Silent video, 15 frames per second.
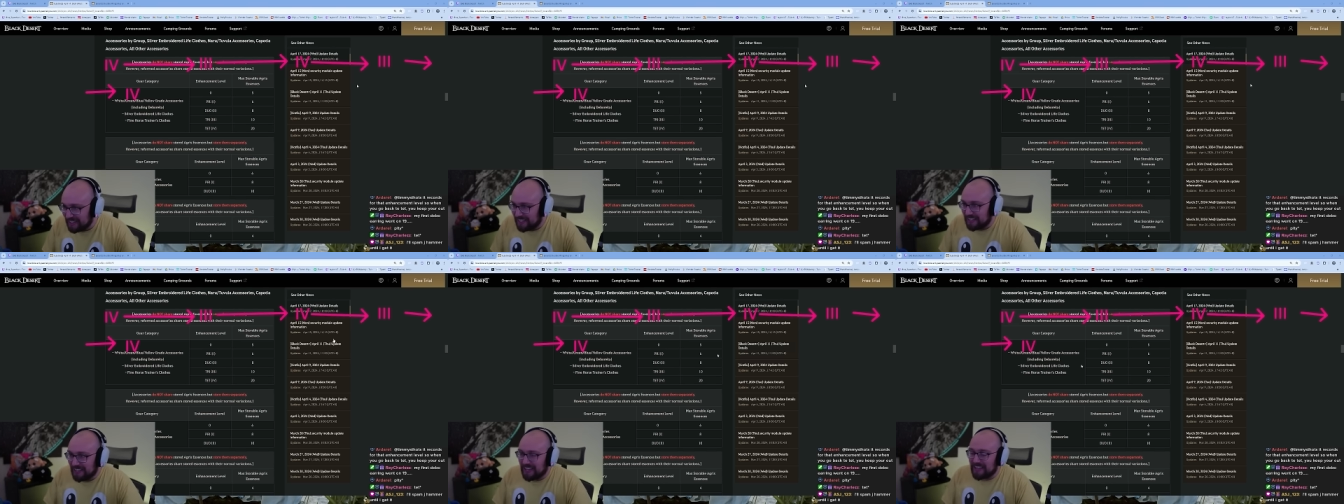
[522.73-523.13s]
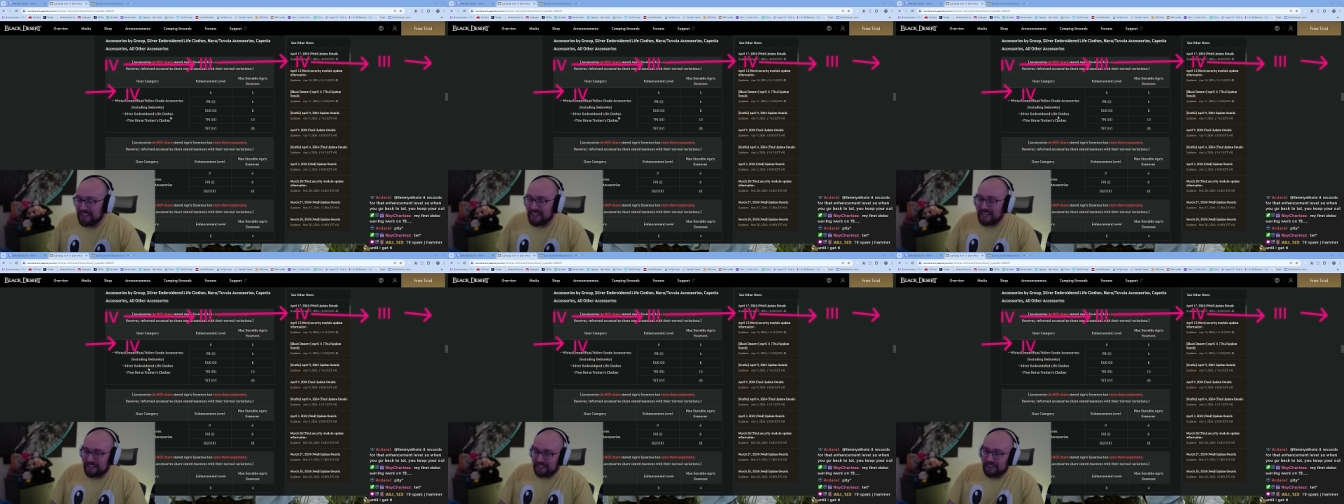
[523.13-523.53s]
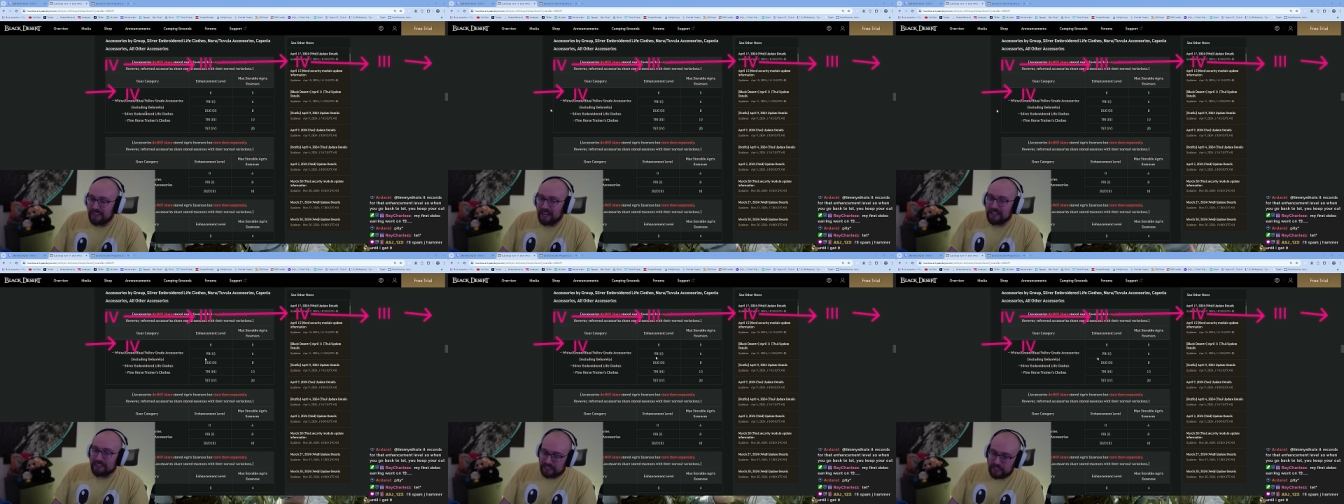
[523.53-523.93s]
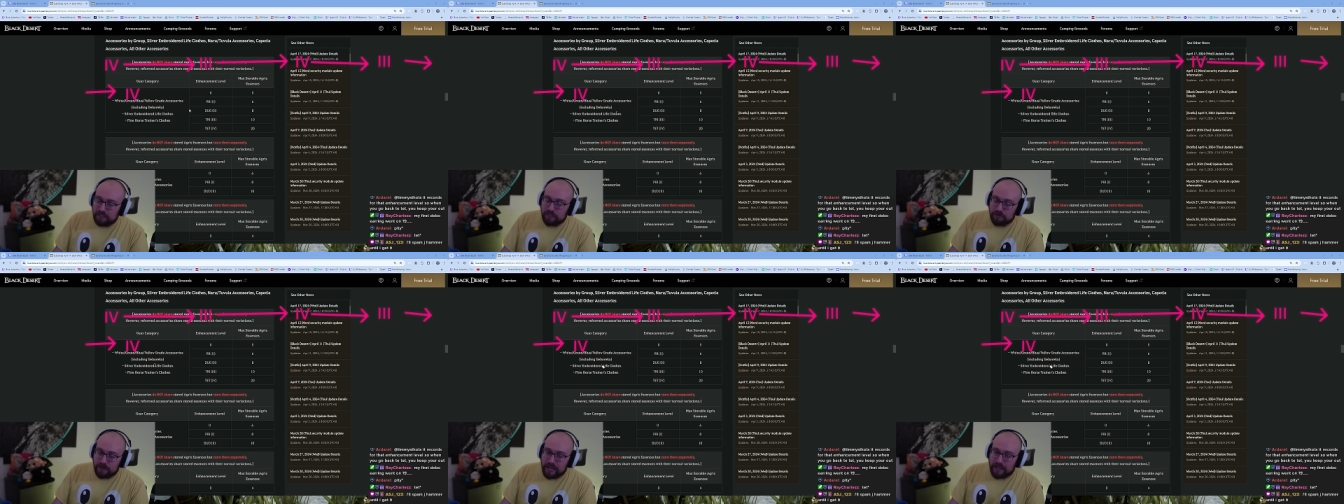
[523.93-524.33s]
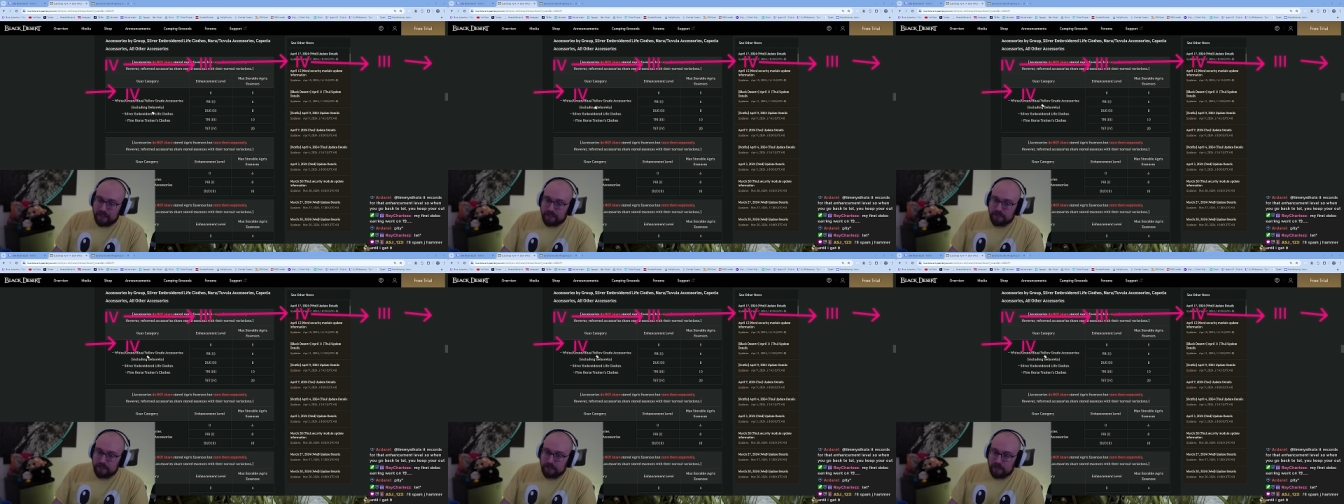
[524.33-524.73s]
and like until you get it.
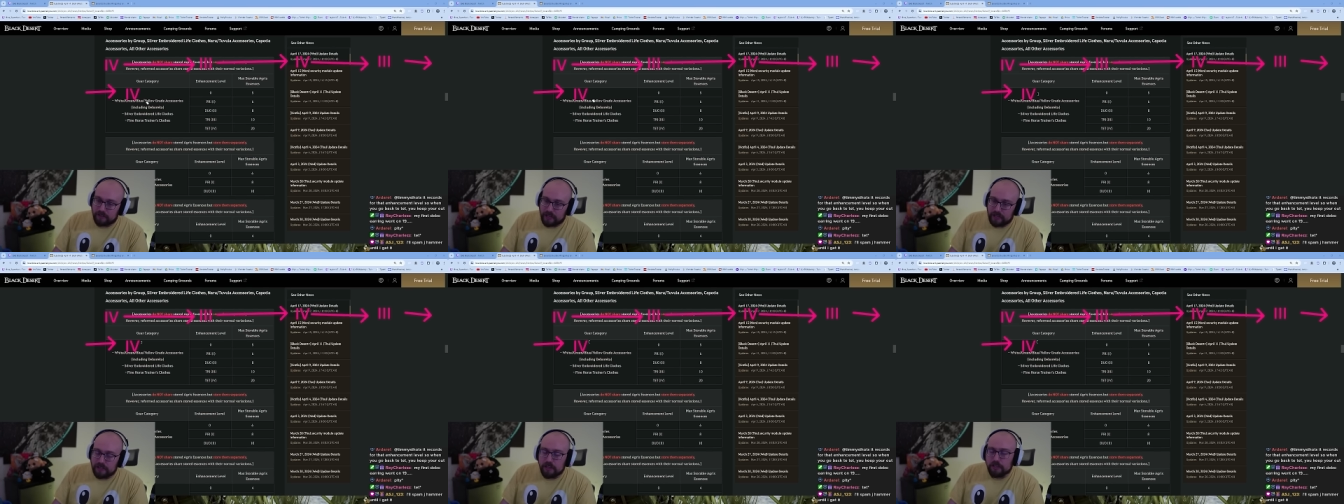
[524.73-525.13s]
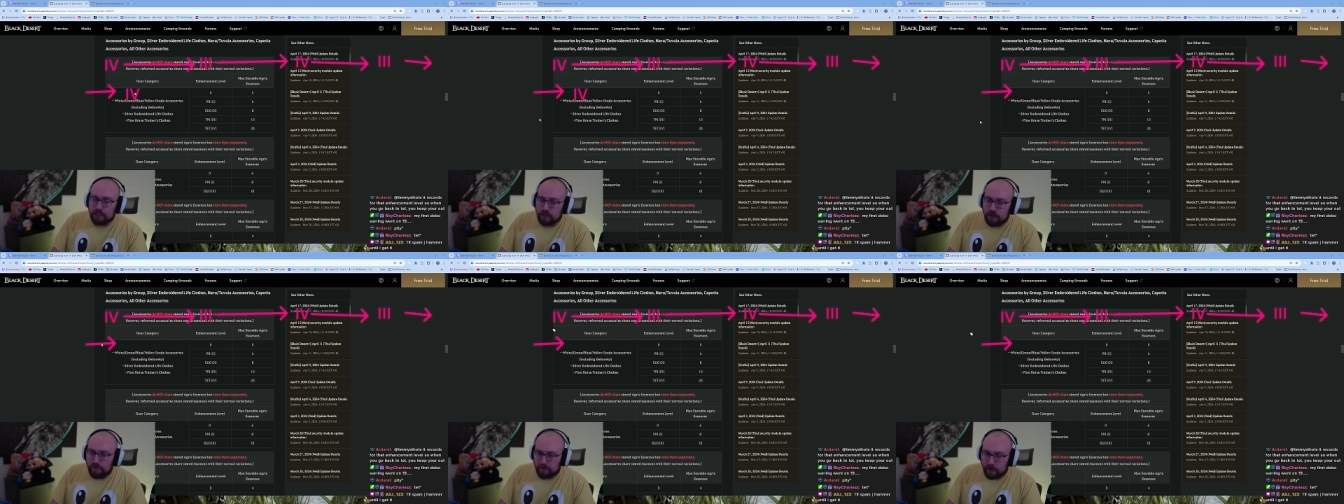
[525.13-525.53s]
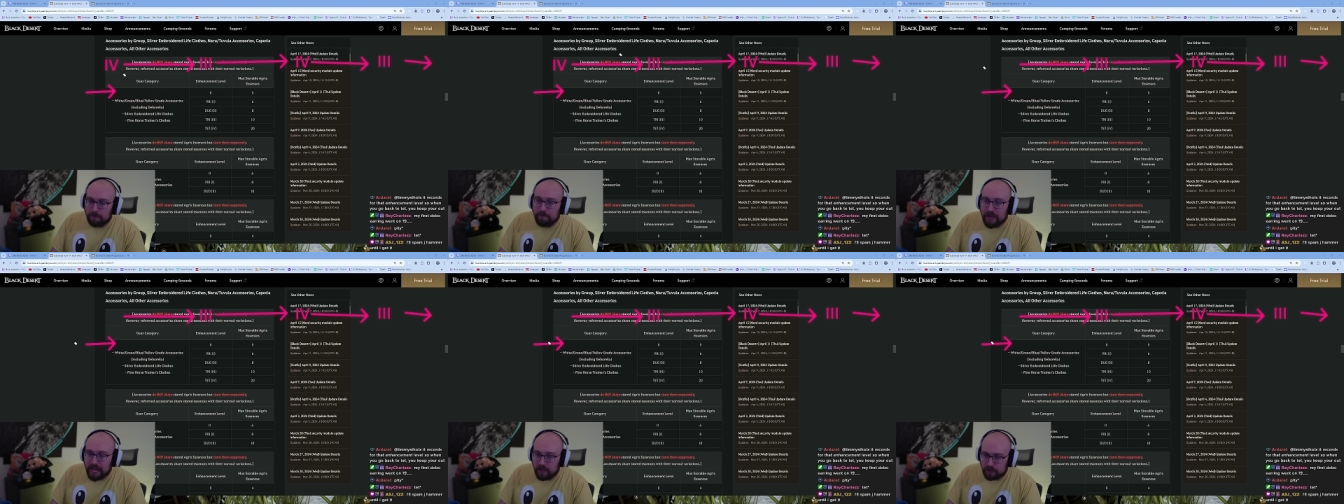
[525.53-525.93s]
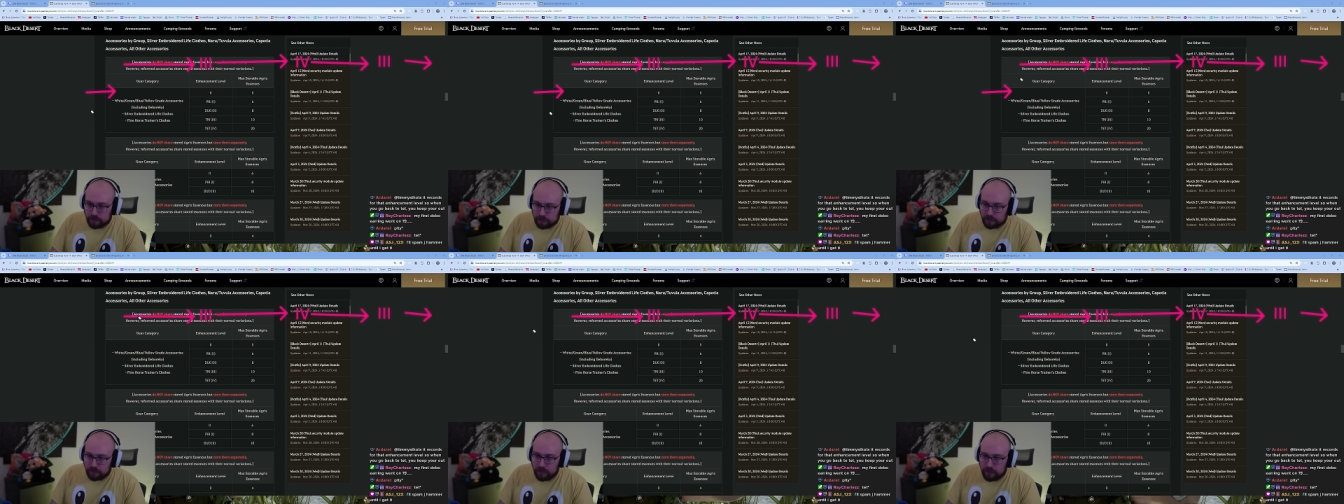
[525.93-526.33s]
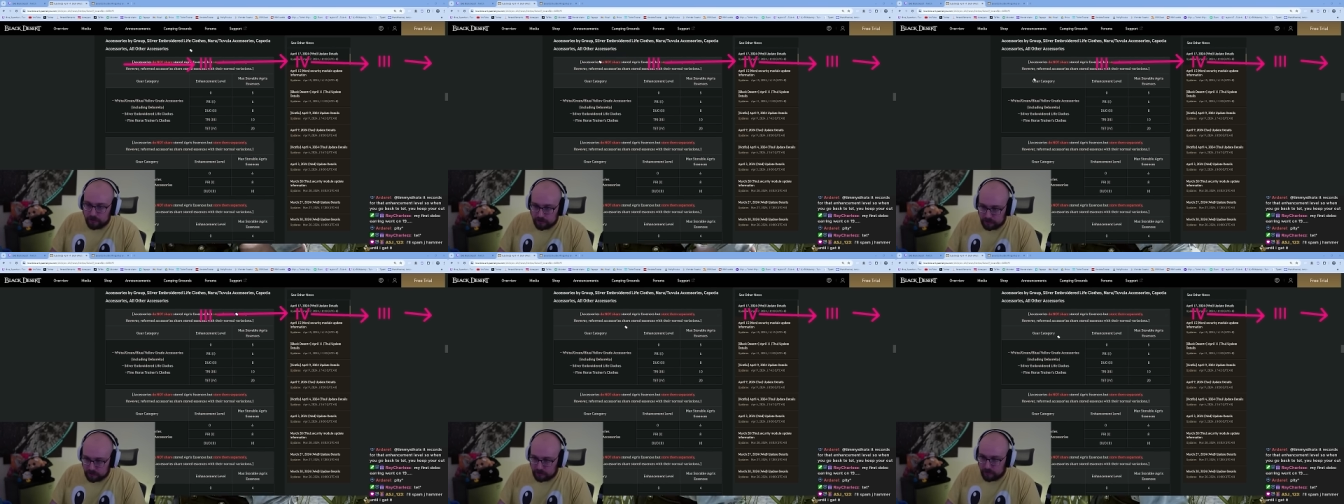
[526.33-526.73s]
Okay, so for Manos
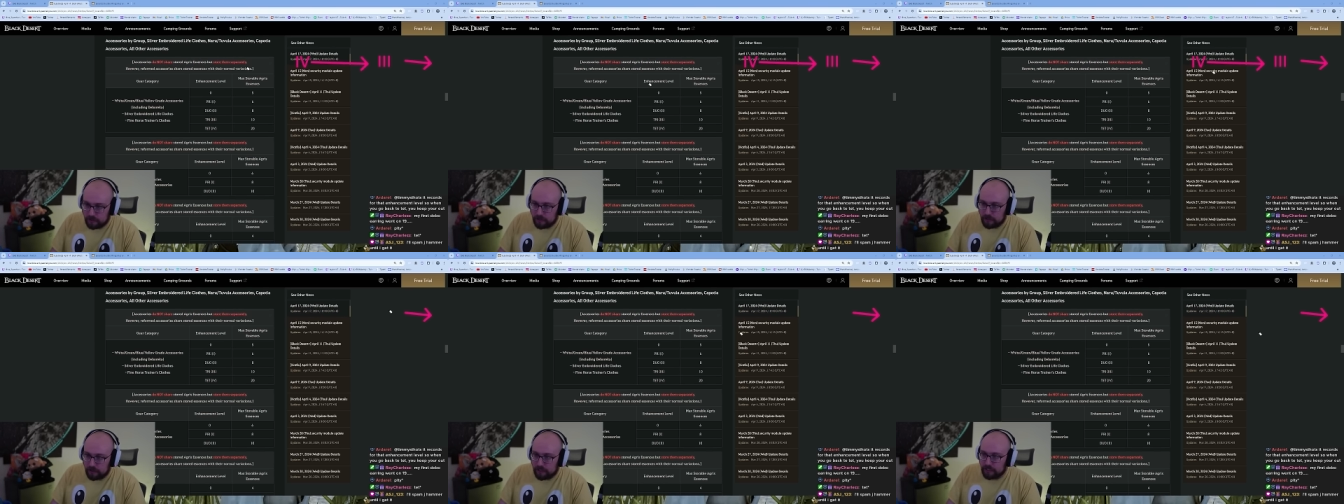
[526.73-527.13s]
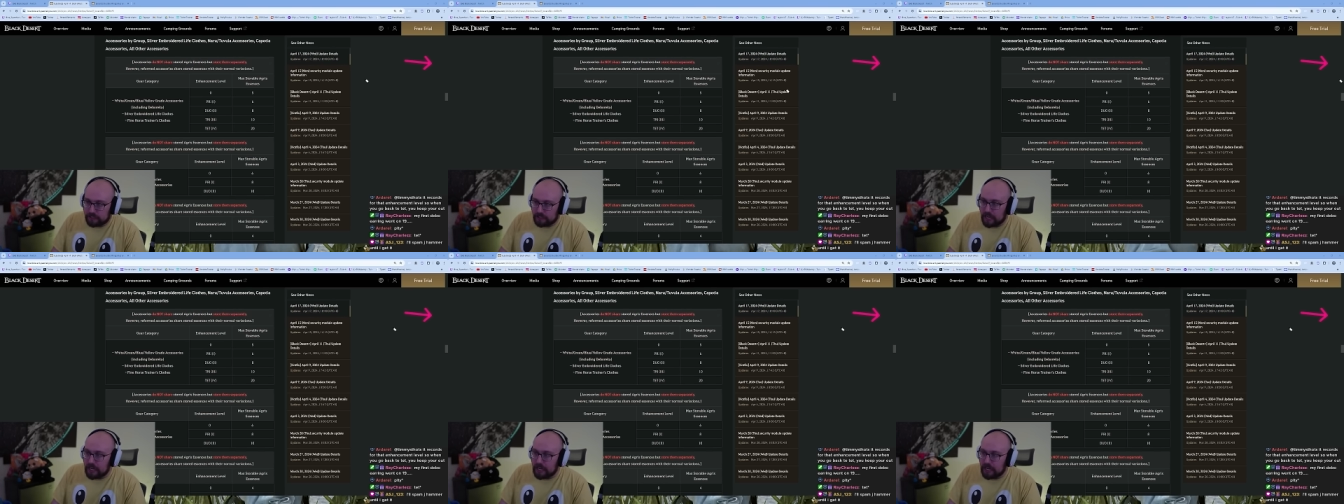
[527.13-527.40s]
close, it's kind of